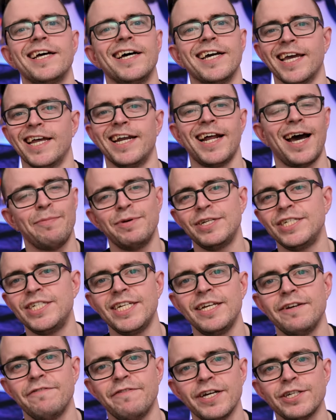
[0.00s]
Again, I'm in
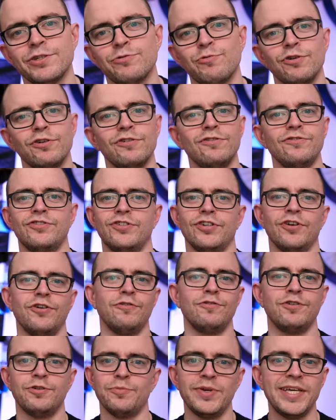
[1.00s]
GFX world,
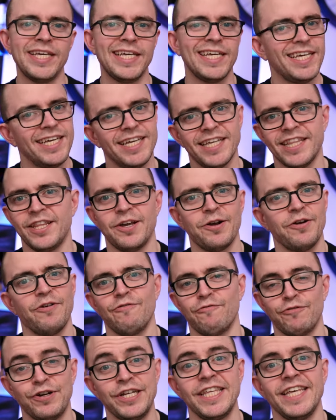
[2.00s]
so to me, they're
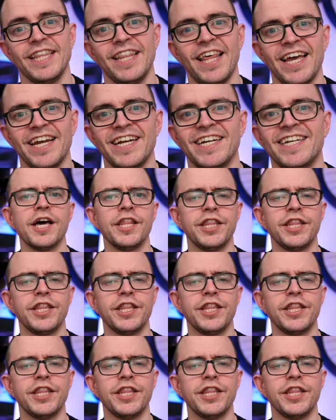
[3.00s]
really light.